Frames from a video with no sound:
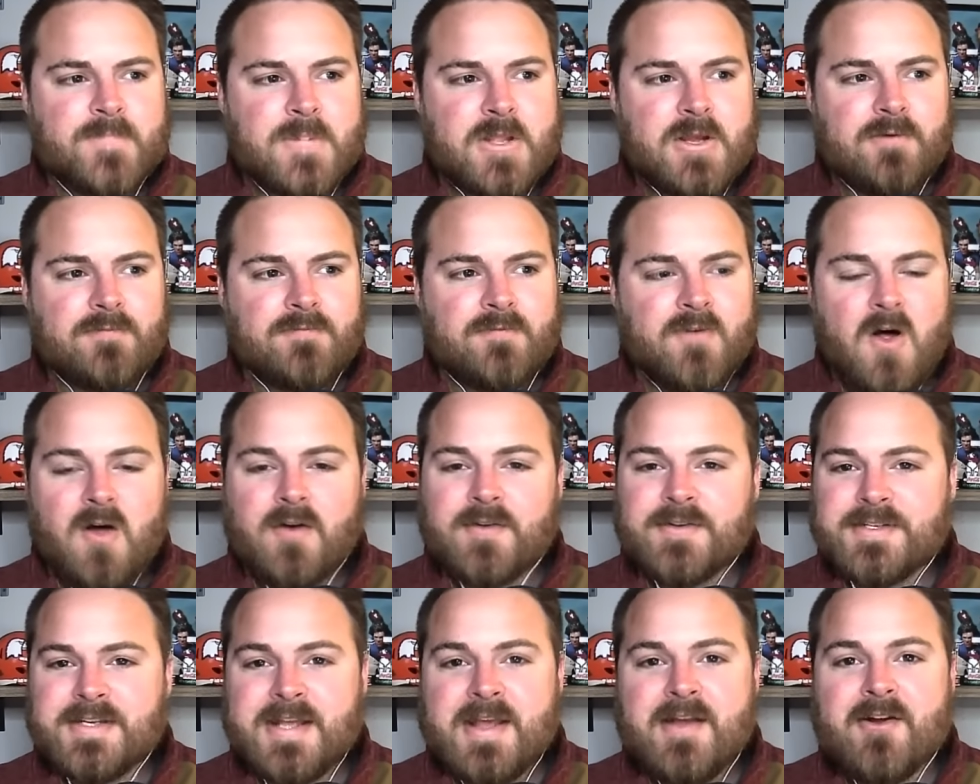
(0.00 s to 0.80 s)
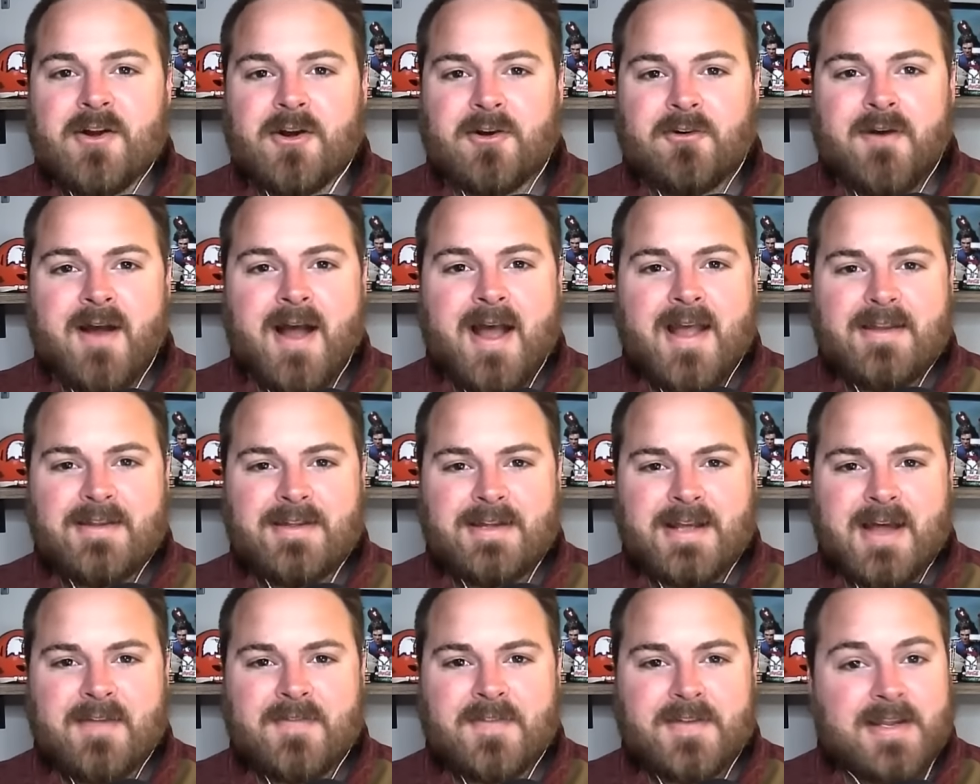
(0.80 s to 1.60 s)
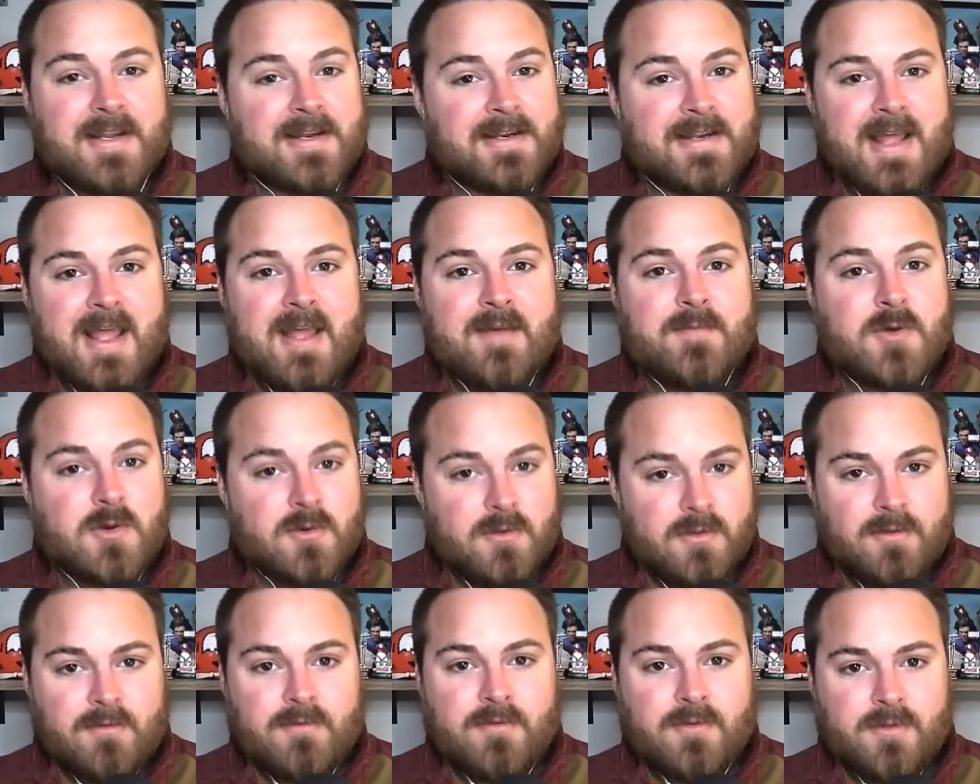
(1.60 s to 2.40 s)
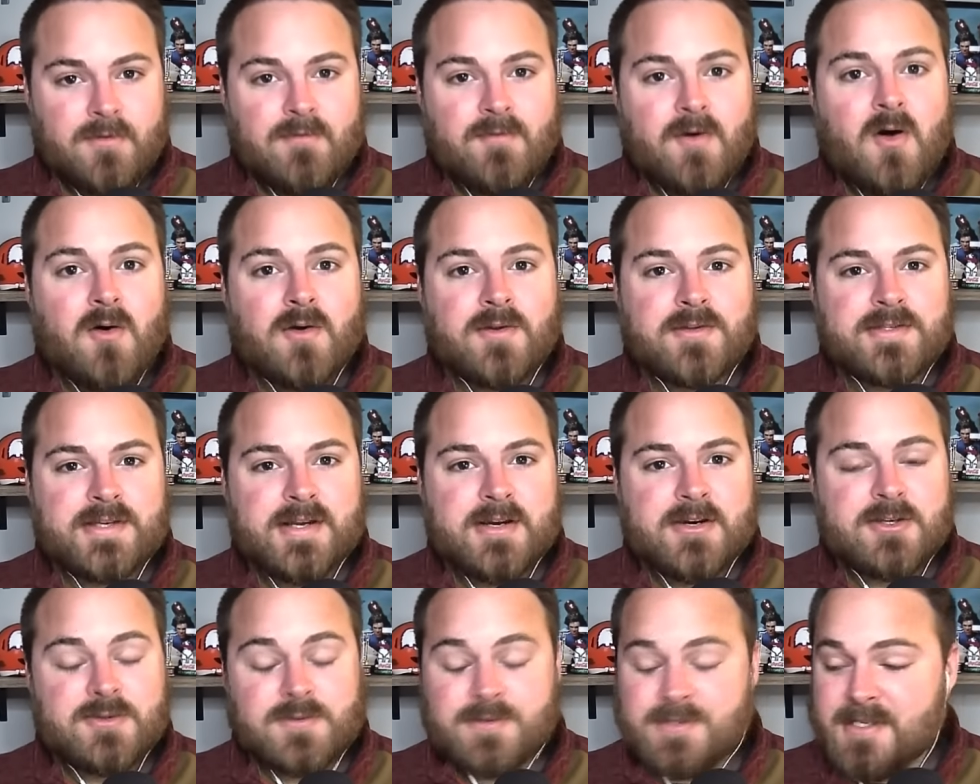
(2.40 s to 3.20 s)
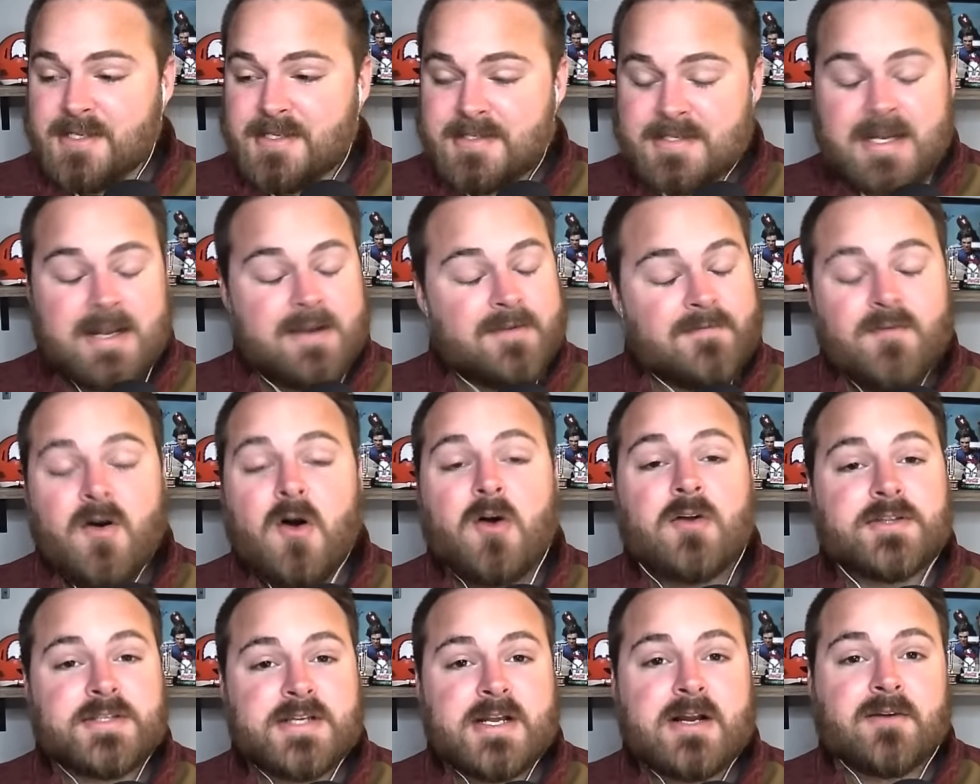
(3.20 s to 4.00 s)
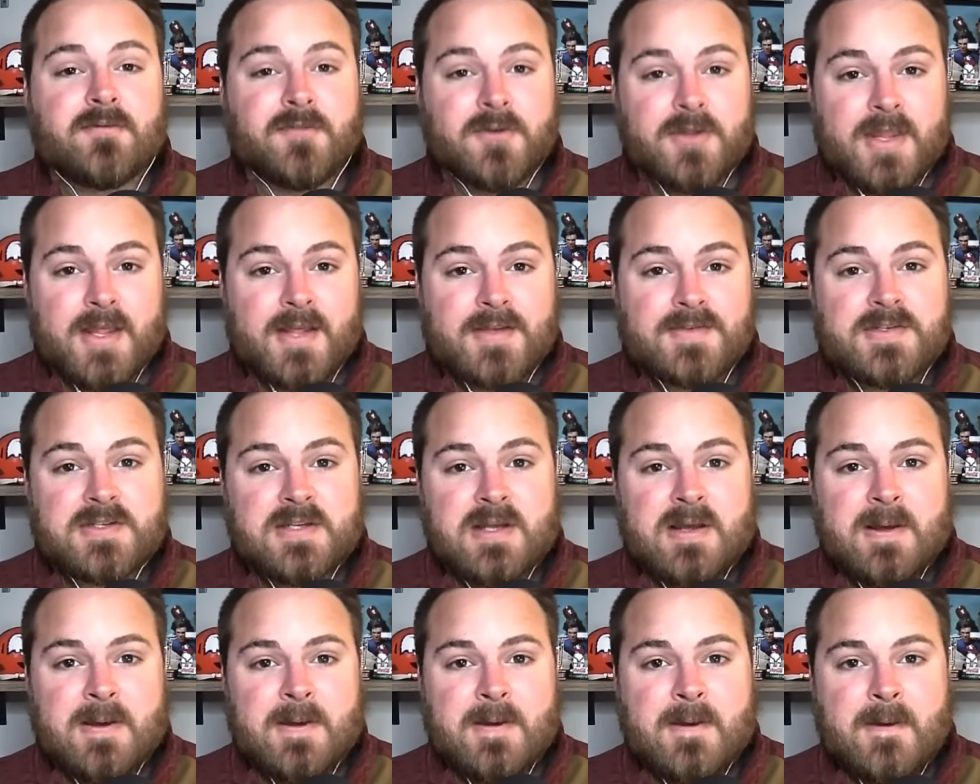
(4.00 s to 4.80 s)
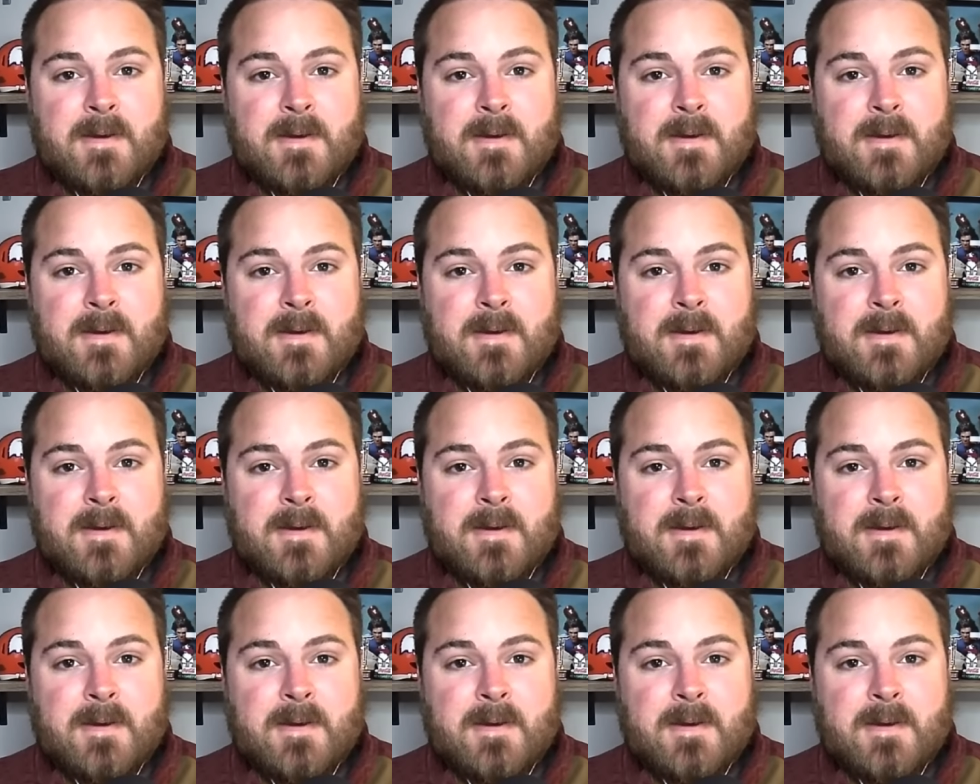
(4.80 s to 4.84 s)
Volunteer, right? You got the nickname, you're the volunteers. Well, Tennessee didn't volunteer for this,